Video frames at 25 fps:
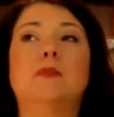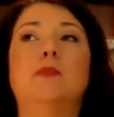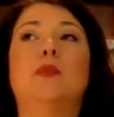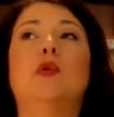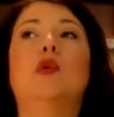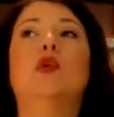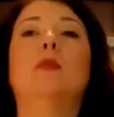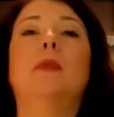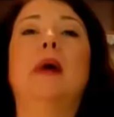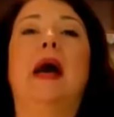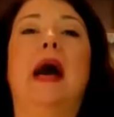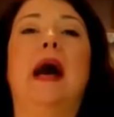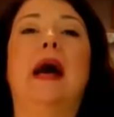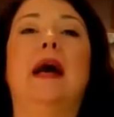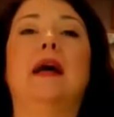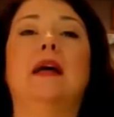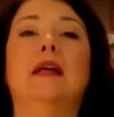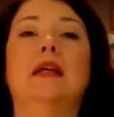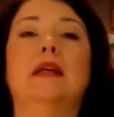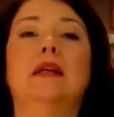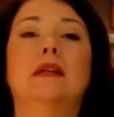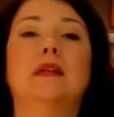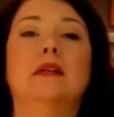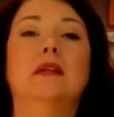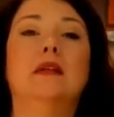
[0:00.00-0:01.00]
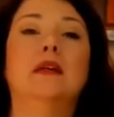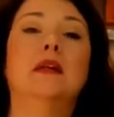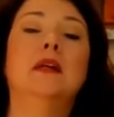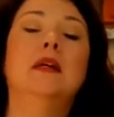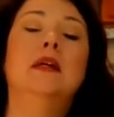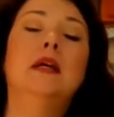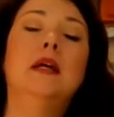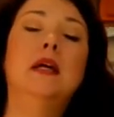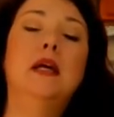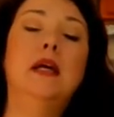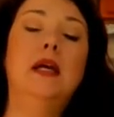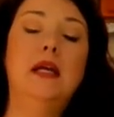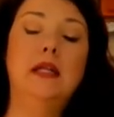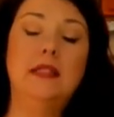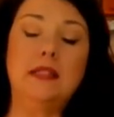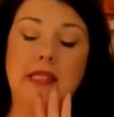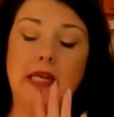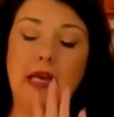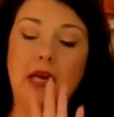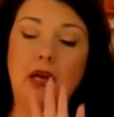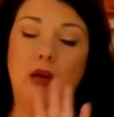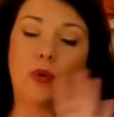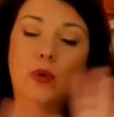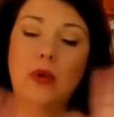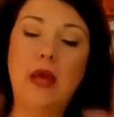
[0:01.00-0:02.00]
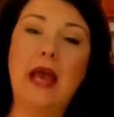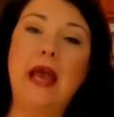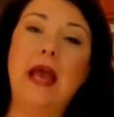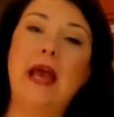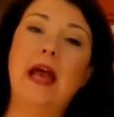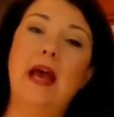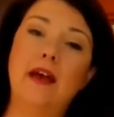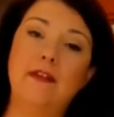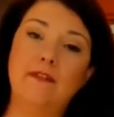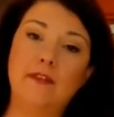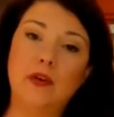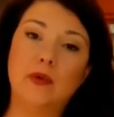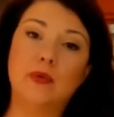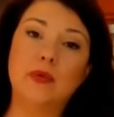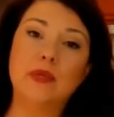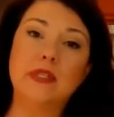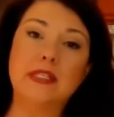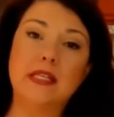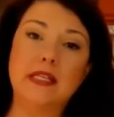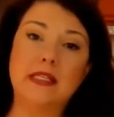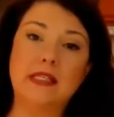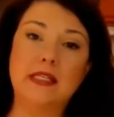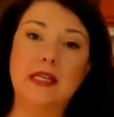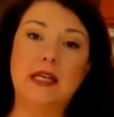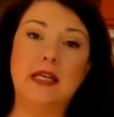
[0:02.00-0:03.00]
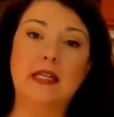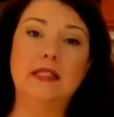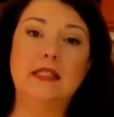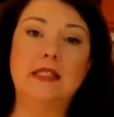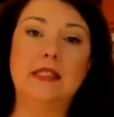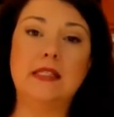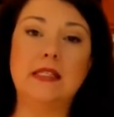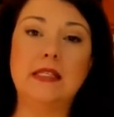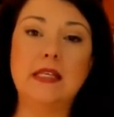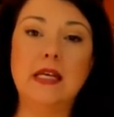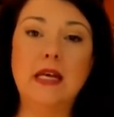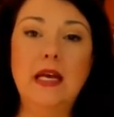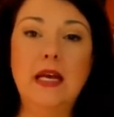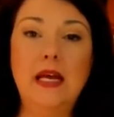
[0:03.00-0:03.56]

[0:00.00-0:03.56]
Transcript: Pull back. And say, okay, I feel resistance.